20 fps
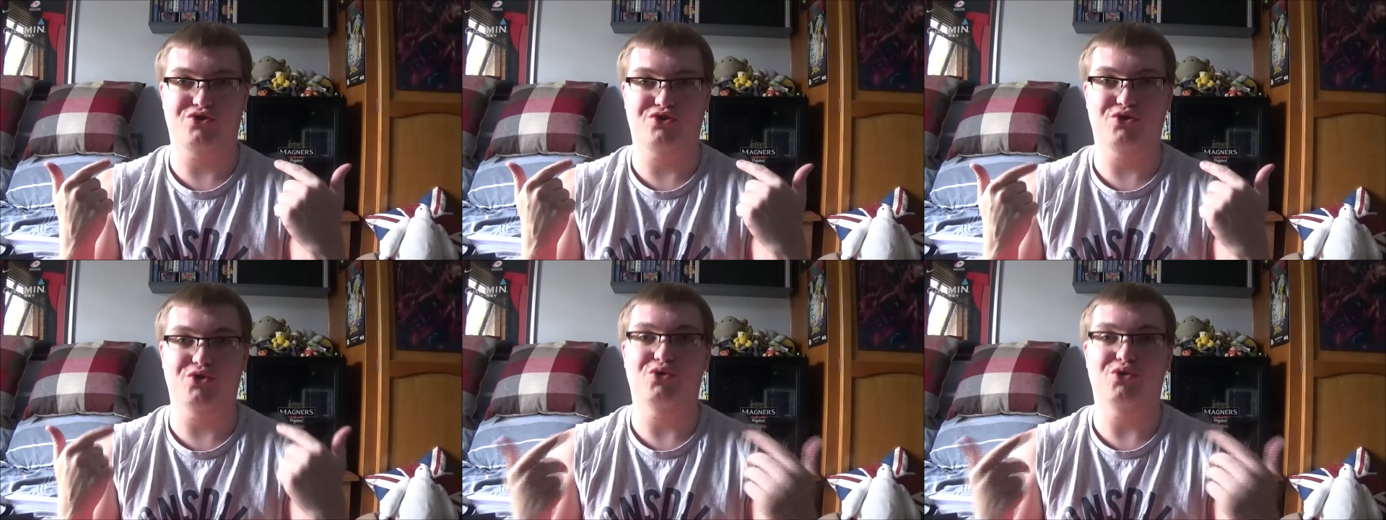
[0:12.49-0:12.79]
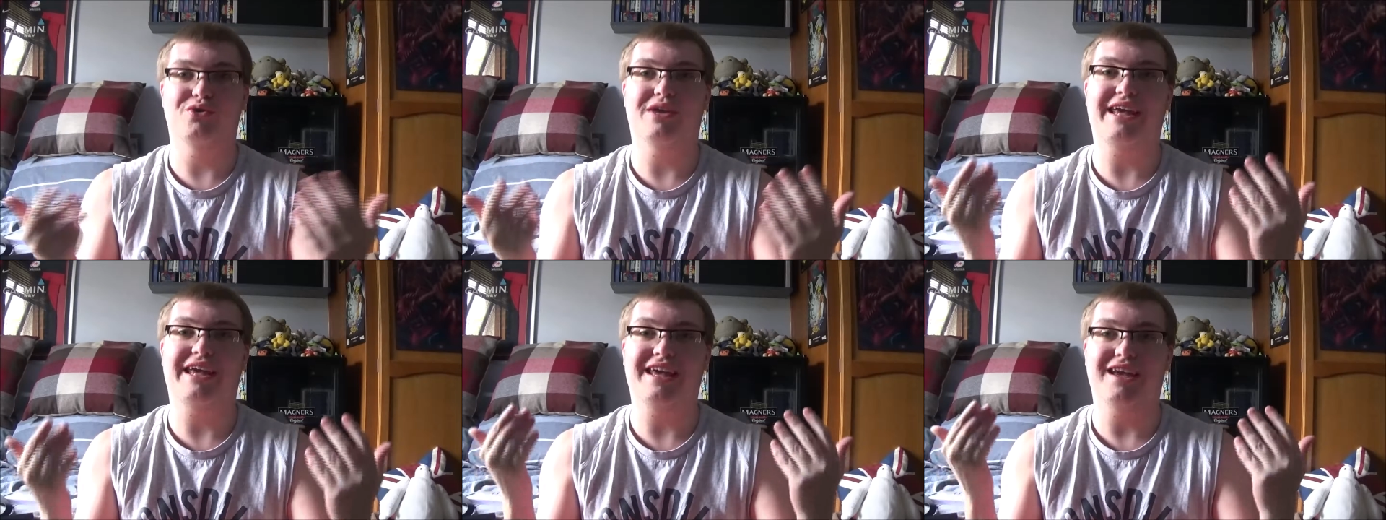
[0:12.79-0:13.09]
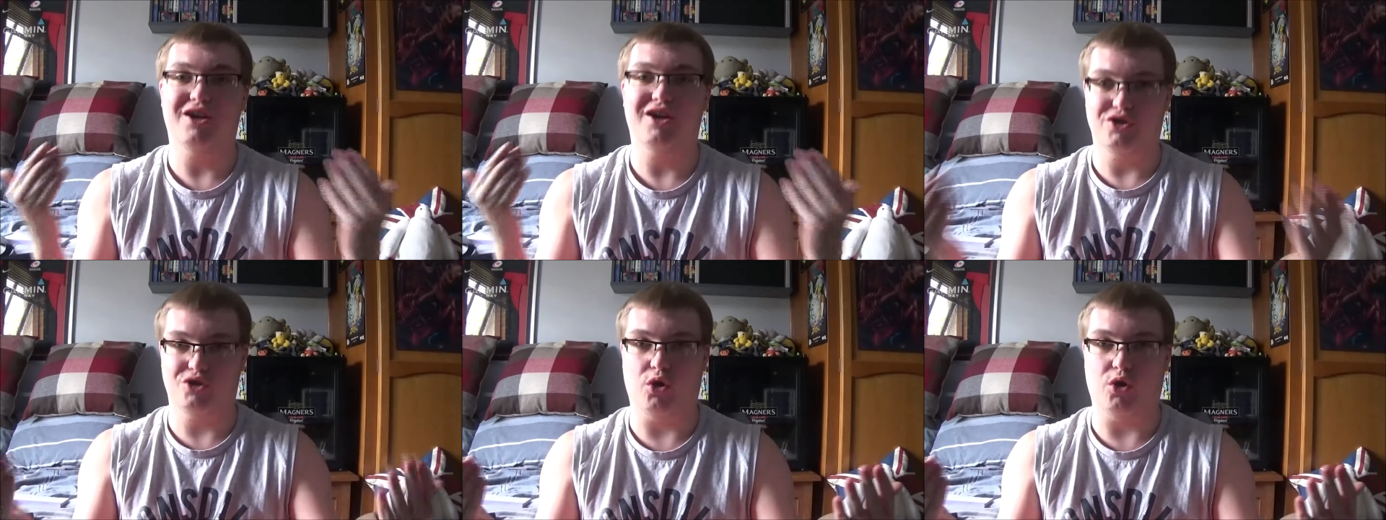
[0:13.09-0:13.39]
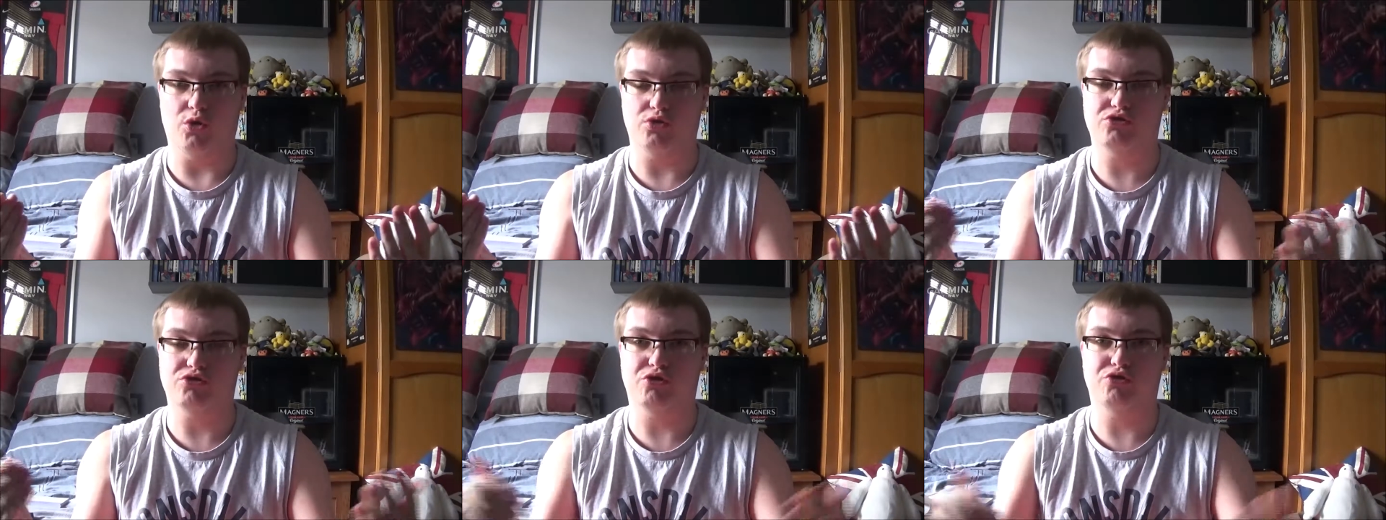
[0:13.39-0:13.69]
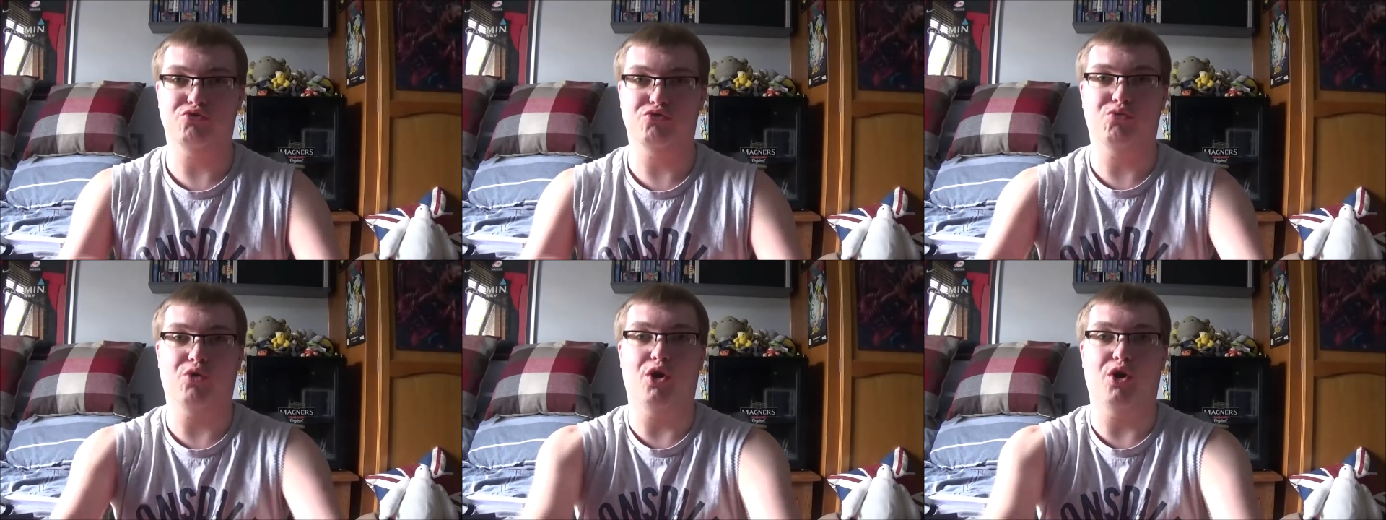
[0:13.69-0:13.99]
truly,
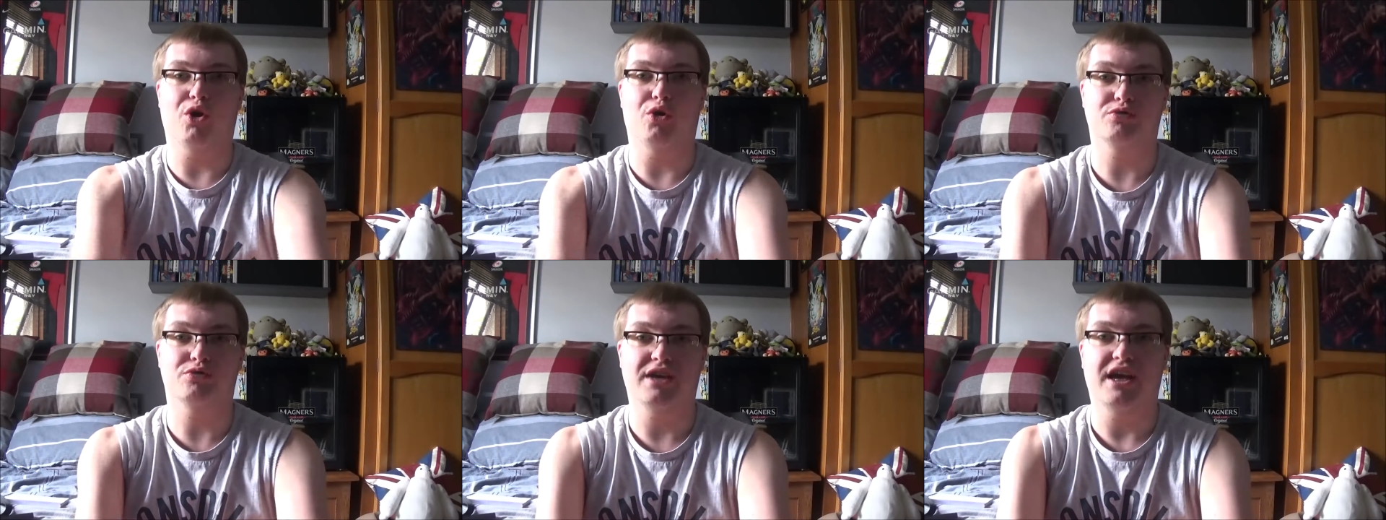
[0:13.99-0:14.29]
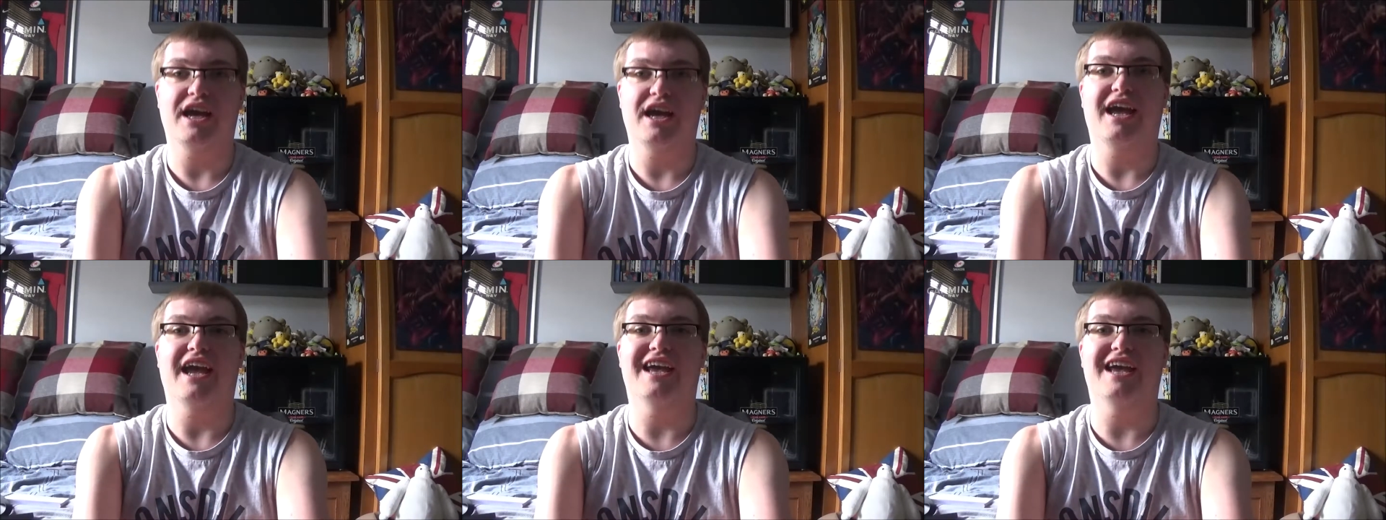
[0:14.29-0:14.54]
Gozo's World,